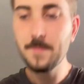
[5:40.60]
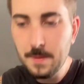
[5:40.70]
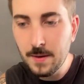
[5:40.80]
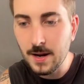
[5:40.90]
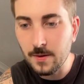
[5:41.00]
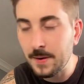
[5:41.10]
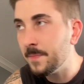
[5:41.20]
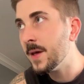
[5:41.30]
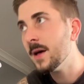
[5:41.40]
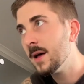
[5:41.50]
But anyway,
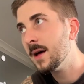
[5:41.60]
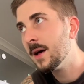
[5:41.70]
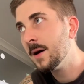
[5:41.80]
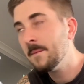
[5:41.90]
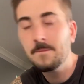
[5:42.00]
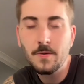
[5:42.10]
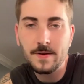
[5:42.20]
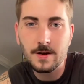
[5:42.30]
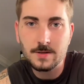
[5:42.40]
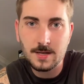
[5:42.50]
more
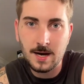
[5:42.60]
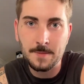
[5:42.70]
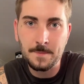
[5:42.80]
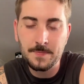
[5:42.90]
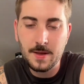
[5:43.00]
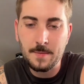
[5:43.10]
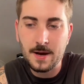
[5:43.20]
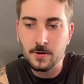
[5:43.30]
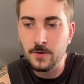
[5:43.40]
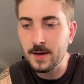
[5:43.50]
videos to come
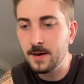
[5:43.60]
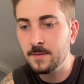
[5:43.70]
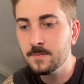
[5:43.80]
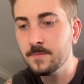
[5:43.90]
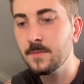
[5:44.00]
about cooking.